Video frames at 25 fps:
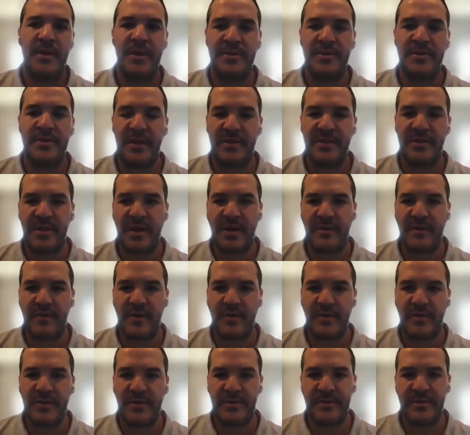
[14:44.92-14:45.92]
And so that's kind of
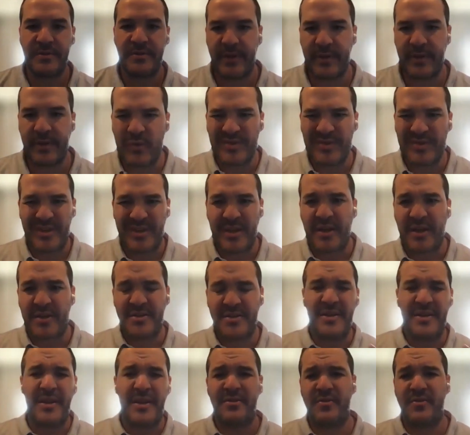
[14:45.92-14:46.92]
always like, once I got
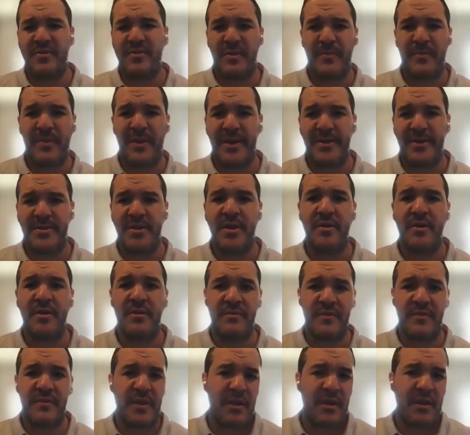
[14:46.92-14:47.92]
to that sort of plateau
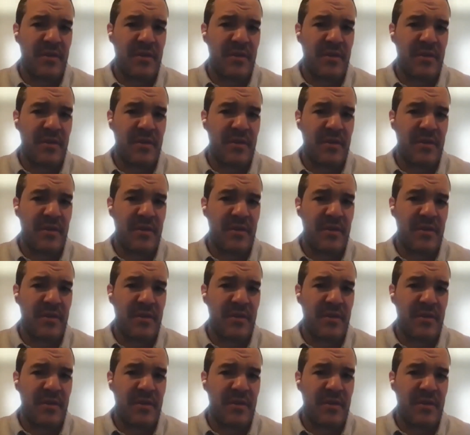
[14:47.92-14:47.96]
of like,